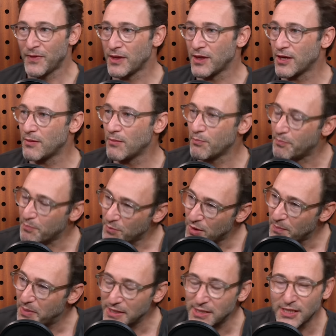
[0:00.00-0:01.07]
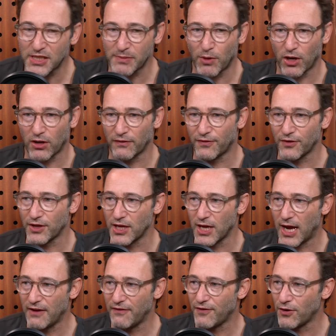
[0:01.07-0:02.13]
The business model for the
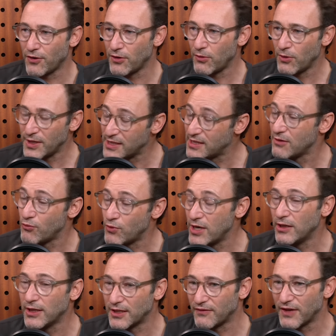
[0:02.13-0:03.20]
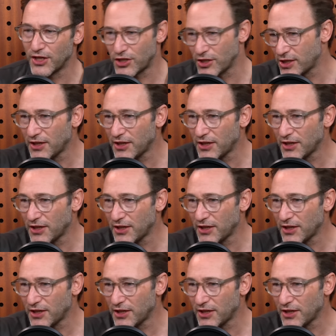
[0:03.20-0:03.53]
iPhone is the real innovation.